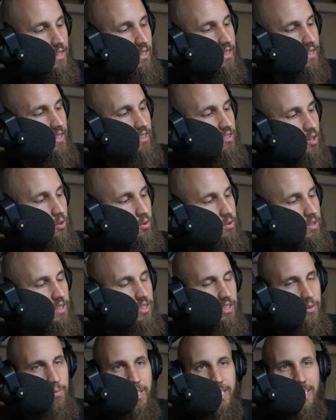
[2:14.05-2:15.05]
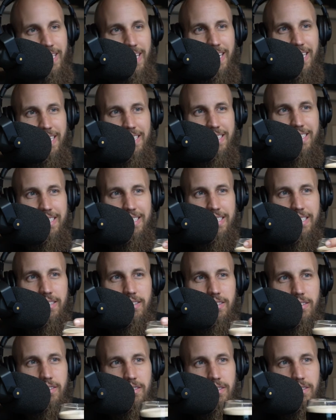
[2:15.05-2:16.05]
it's only going to be Guinness.
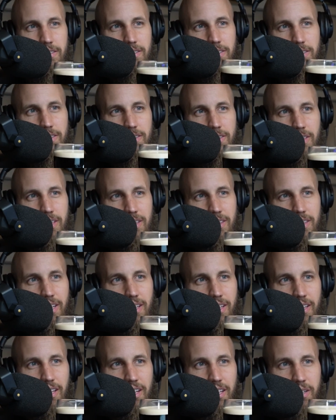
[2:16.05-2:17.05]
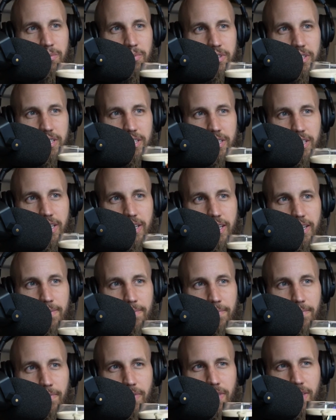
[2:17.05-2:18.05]
Let's get that label in
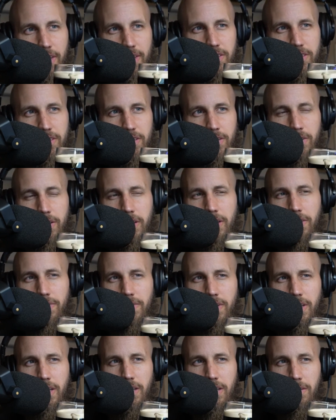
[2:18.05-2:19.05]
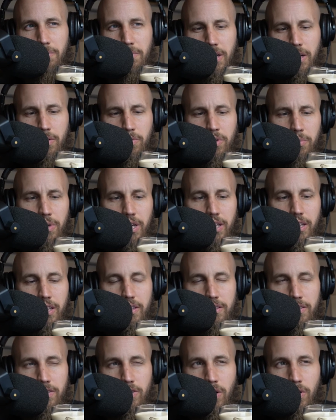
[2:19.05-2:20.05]
there. So one of my
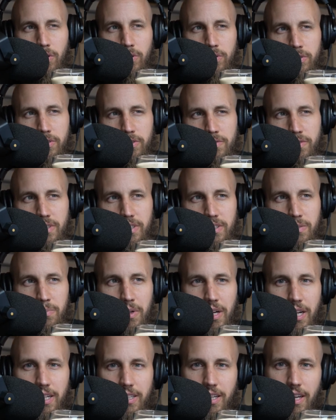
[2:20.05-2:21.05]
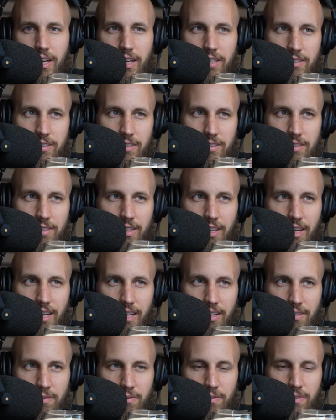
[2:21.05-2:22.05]
goals for this podcast is to
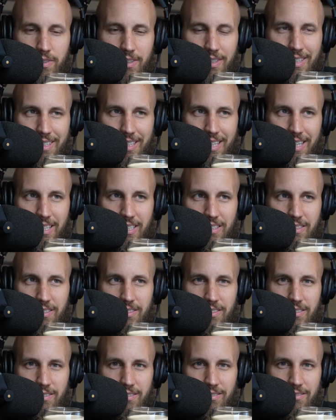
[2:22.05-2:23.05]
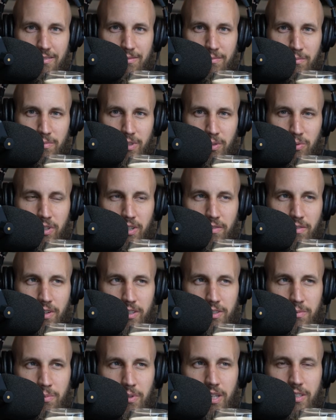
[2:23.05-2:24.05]
have Guinness be one of our
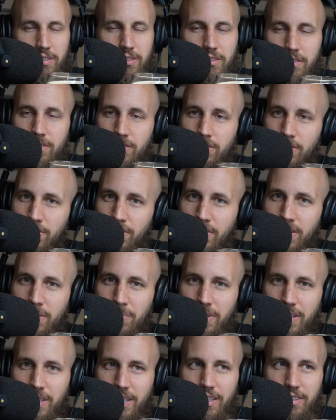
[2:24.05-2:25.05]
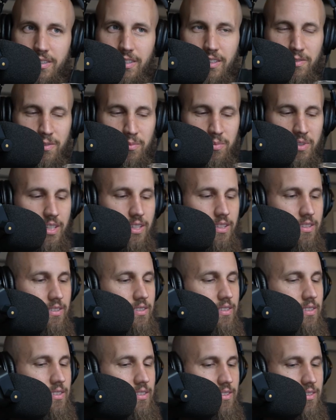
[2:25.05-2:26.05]
sponsors. So if anybody out there from
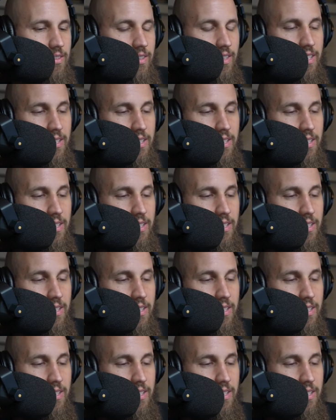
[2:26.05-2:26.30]
Guinness is